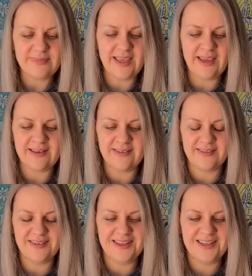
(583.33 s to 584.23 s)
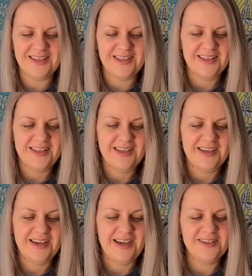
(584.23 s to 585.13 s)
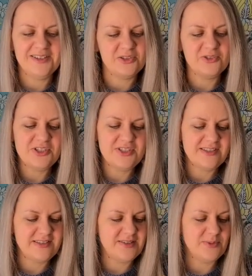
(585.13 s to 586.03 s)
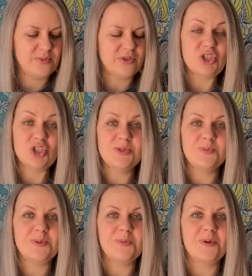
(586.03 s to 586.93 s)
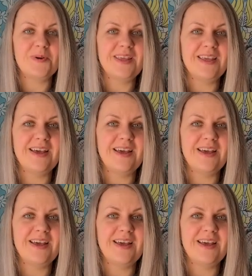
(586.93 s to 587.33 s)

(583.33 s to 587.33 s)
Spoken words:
And I don't know, it's just a precious memory.